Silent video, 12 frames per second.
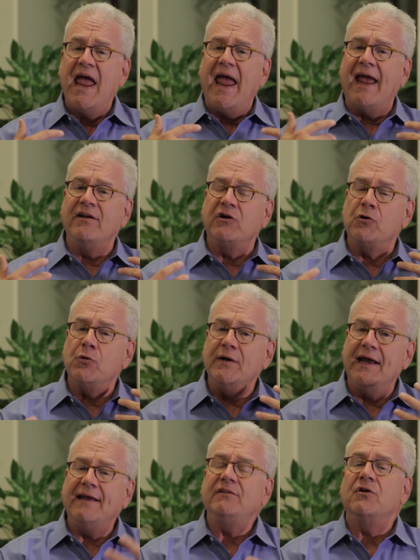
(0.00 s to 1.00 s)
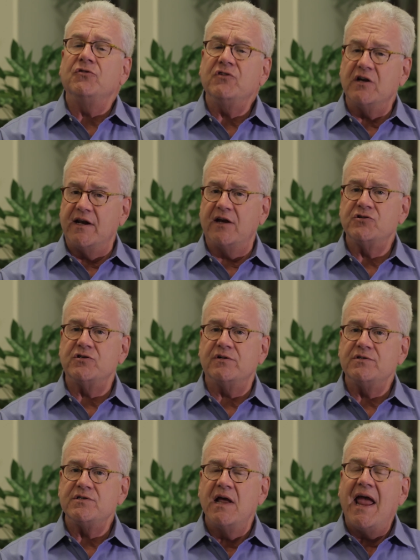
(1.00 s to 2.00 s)
and to create those
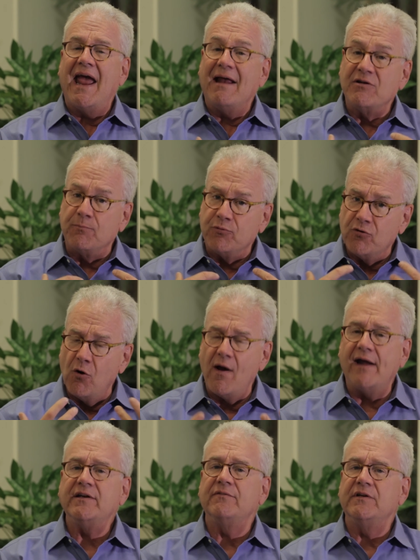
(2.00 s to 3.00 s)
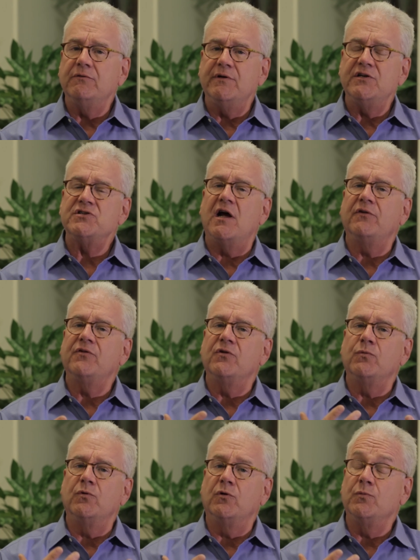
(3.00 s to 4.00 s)
connections, to proactively reach out to
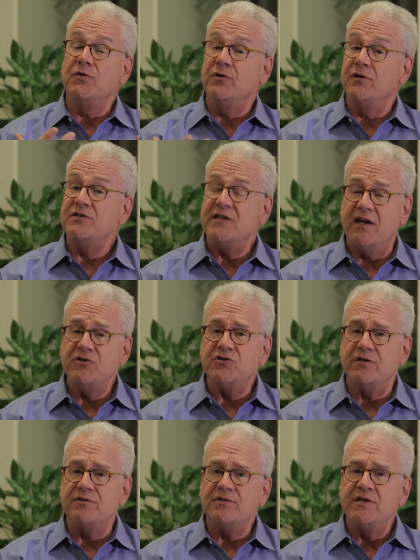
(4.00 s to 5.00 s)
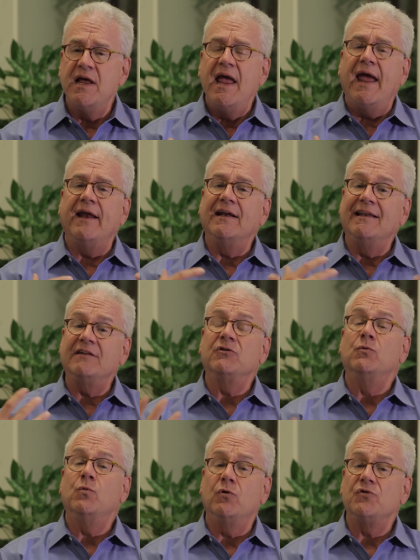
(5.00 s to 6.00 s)
the world with your intentions, and to let
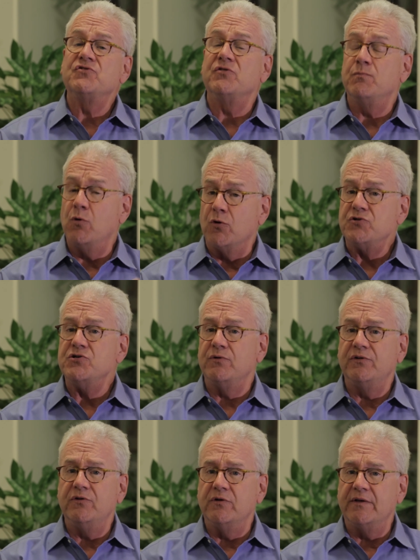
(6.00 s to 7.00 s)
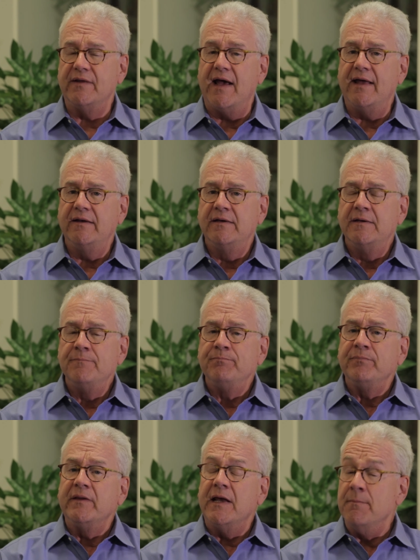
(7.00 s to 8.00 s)
the world support you in doing that.
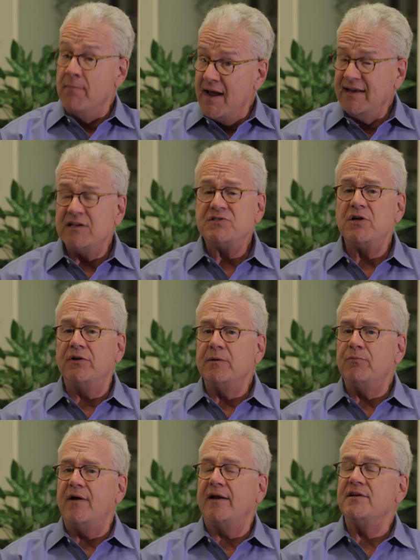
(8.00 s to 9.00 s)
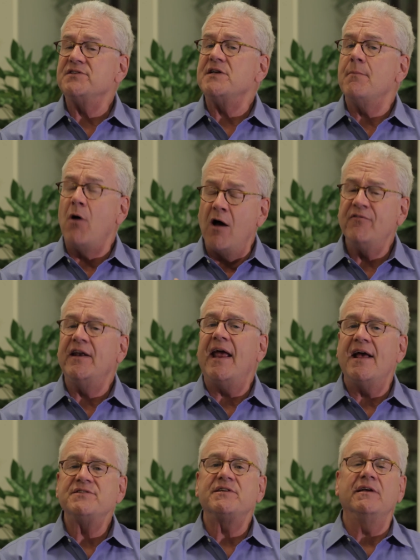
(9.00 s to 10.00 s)
In my consulting practice, I'm often
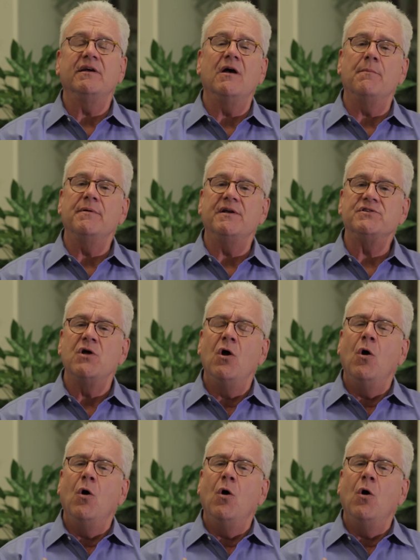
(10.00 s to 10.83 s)
asking companies,